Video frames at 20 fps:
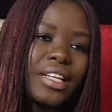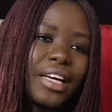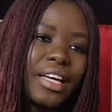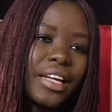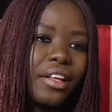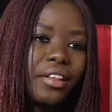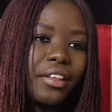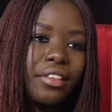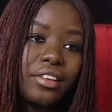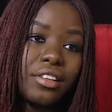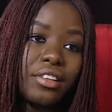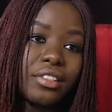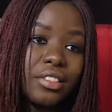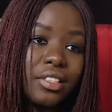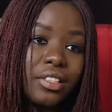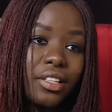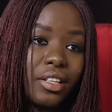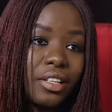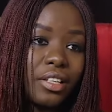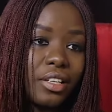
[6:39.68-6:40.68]
10 and
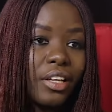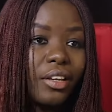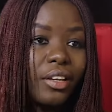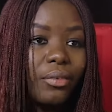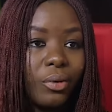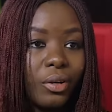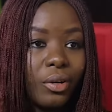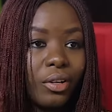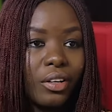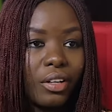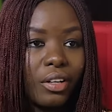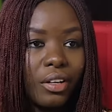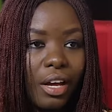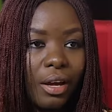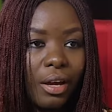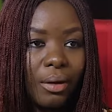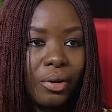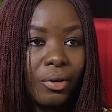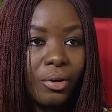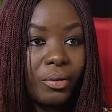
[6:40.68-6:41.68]
30 in one
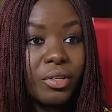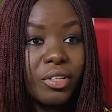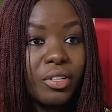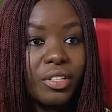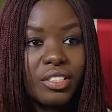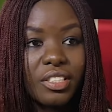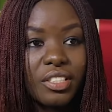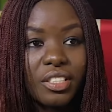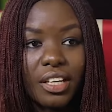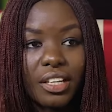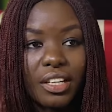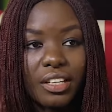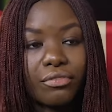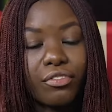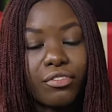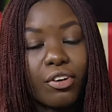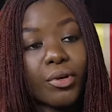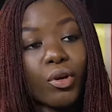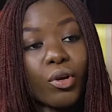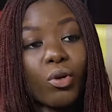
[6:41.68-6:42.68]
community, and they
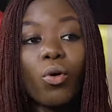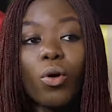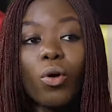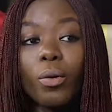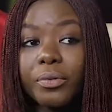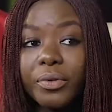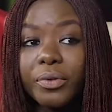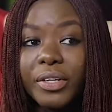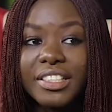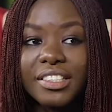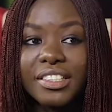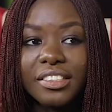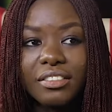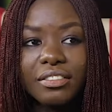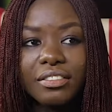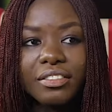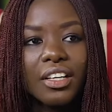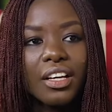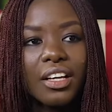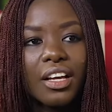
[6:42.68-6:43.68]
form a cooperative.
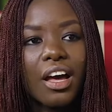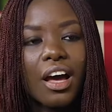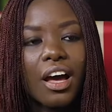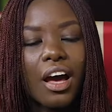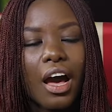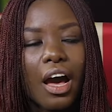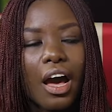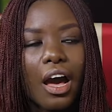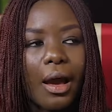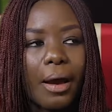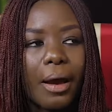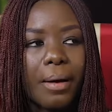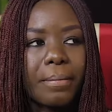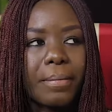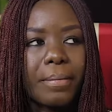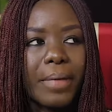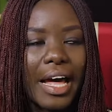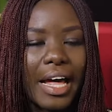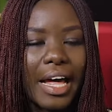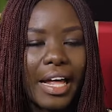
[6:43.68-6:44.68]

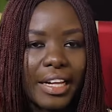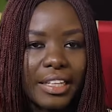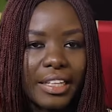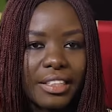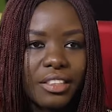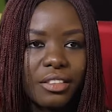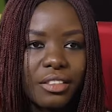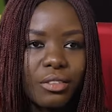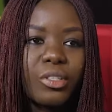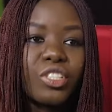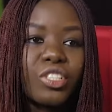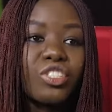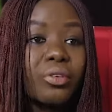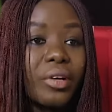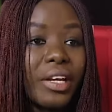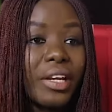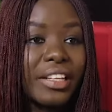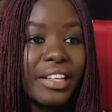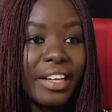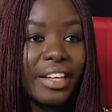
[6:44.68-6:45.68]
And we
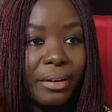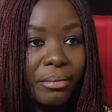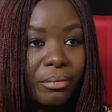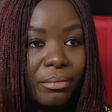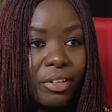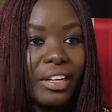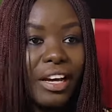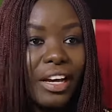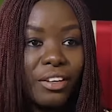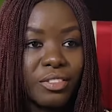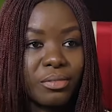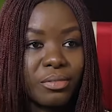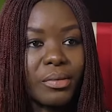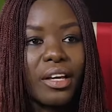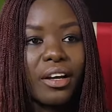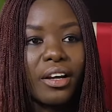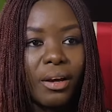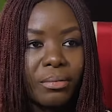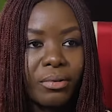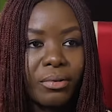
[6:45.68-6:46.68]
train them on how to
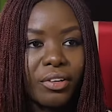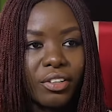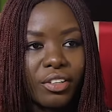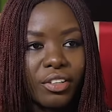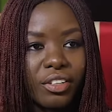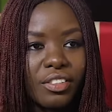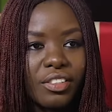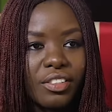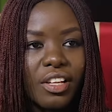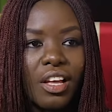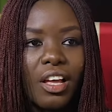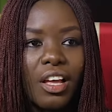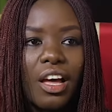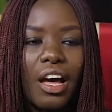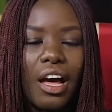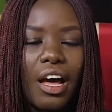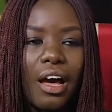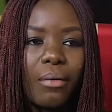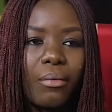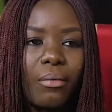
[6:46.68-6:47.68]
make our products.
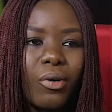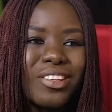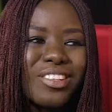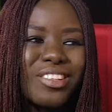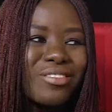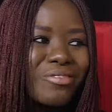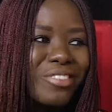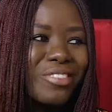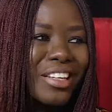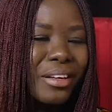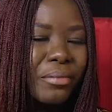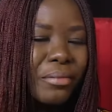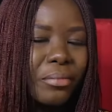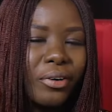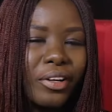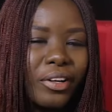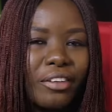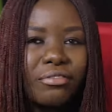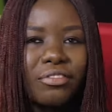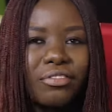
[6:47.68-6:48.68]
What's really
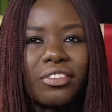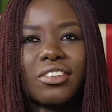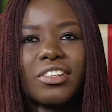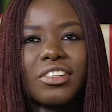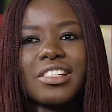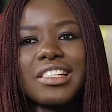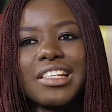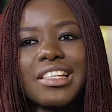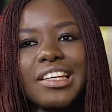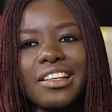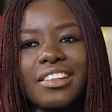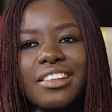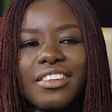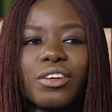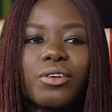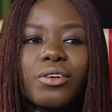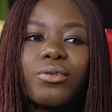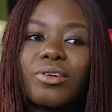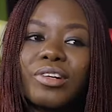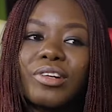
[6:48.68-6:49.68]
important for us is
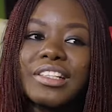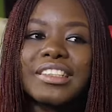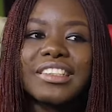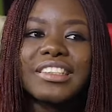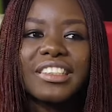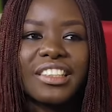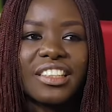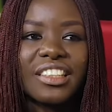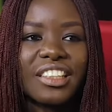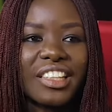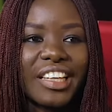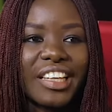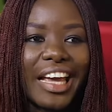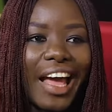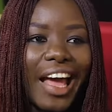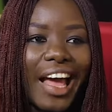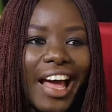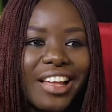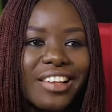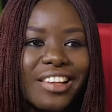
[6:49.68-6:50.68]
quality. It
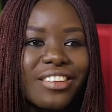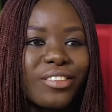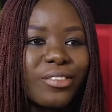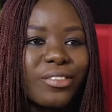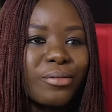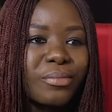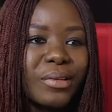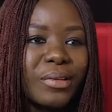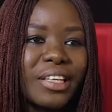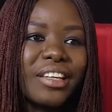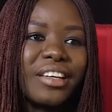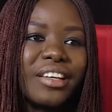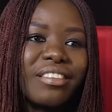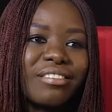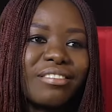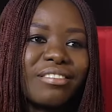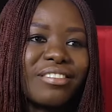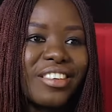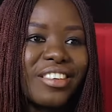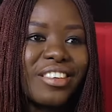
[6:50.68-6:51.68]
has to be
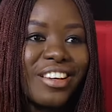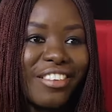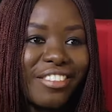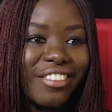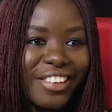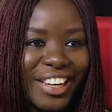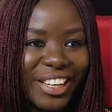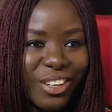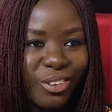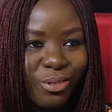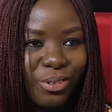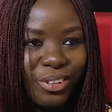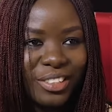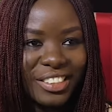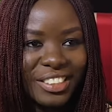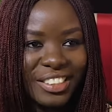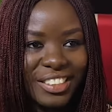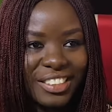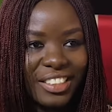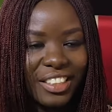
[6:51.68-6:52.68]
great
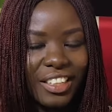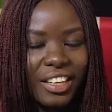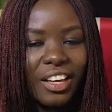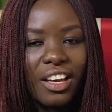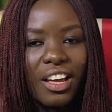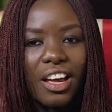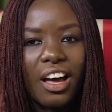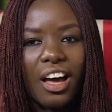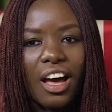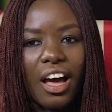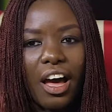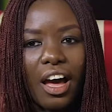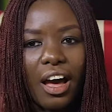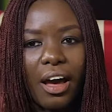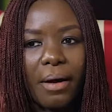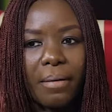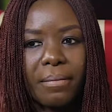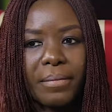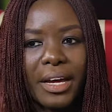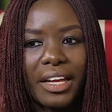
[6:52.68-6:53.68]
quality.
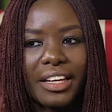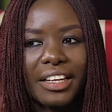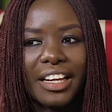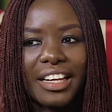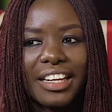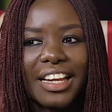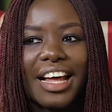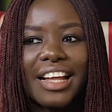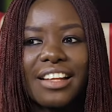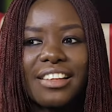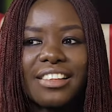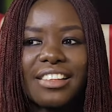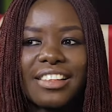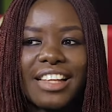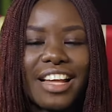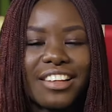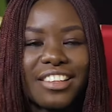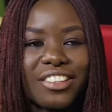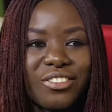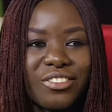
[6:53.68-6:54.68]
And
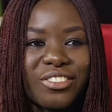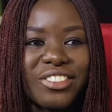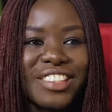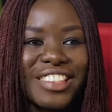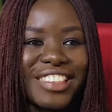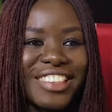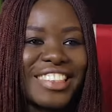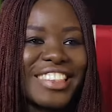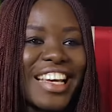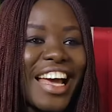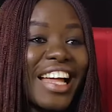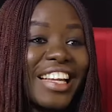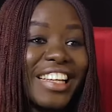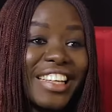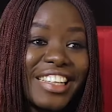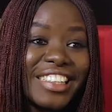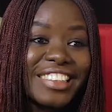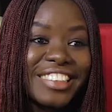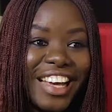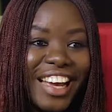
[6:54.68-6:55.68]
that's usually the
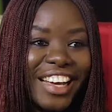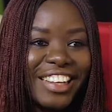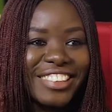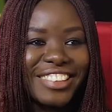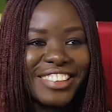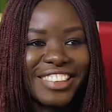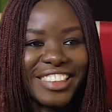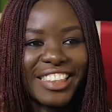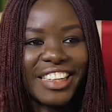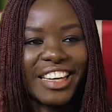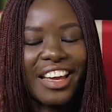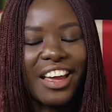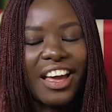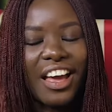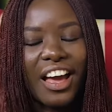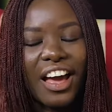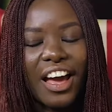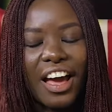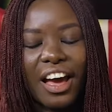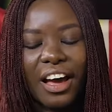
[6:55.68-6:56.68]
challenge, actually.
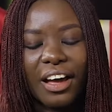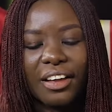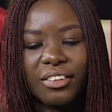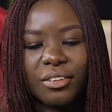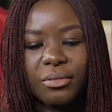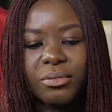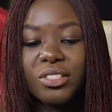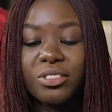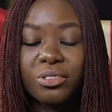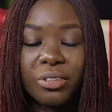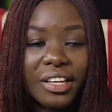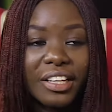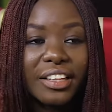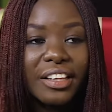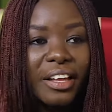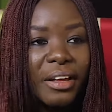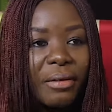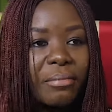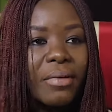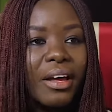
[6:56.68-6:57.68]
So we train
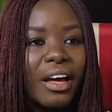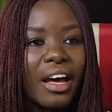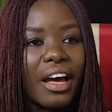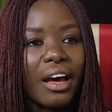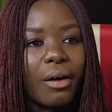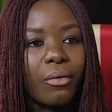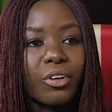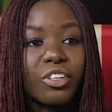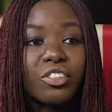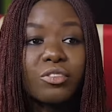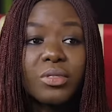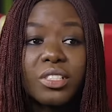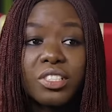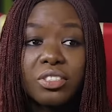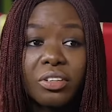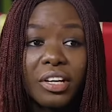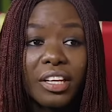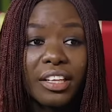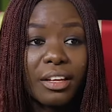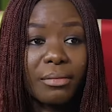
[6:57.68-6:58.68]
them. Once we
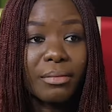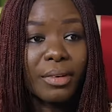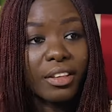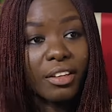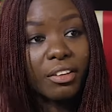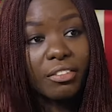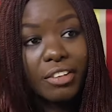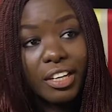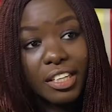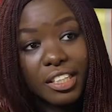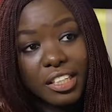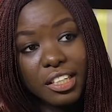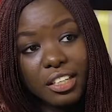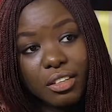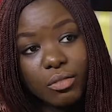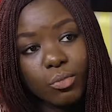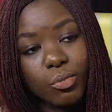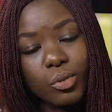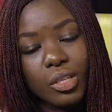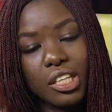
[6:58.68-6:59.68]
train them and they're ready,
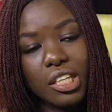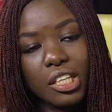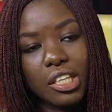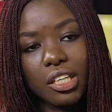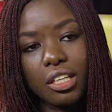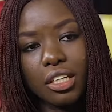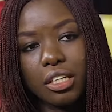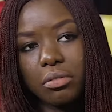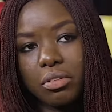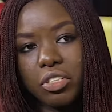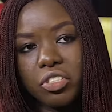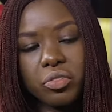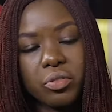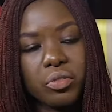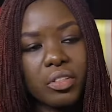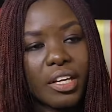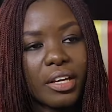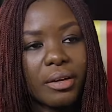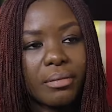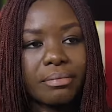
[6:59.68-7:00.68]
we issue
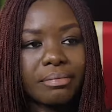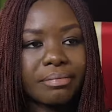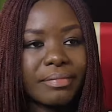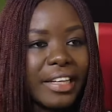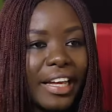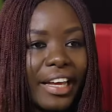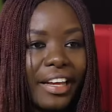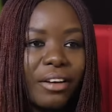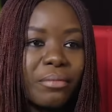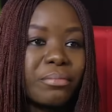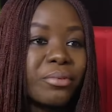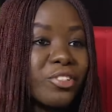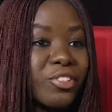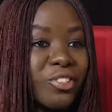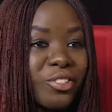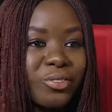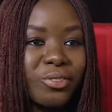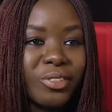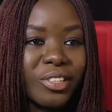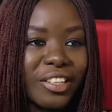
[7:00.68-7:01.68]
them like a
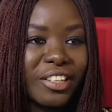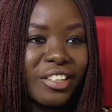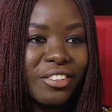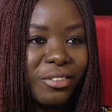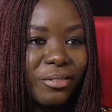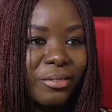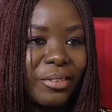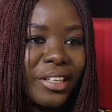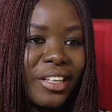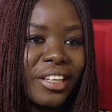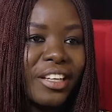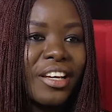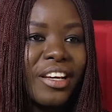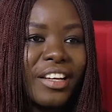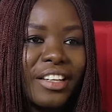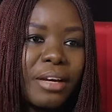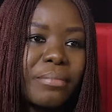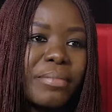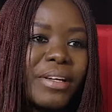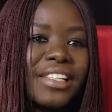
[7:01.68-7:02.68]
purchase order. So
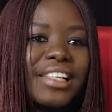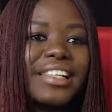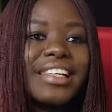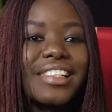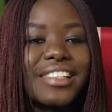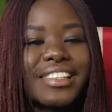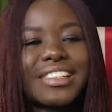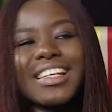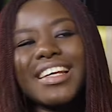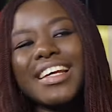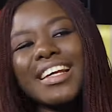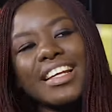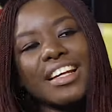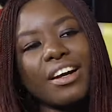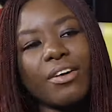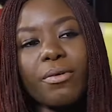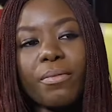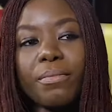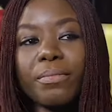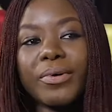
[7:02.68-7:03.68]
they're basically
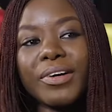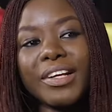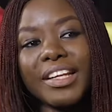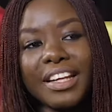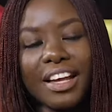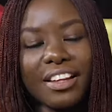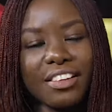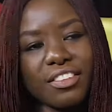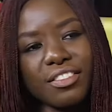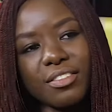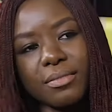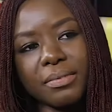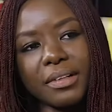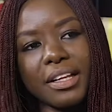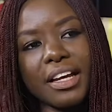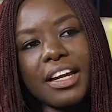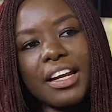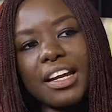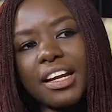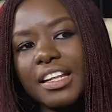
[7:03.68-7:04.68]
onboarded as a
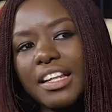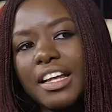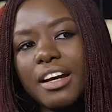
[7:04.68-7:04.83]
supplier, and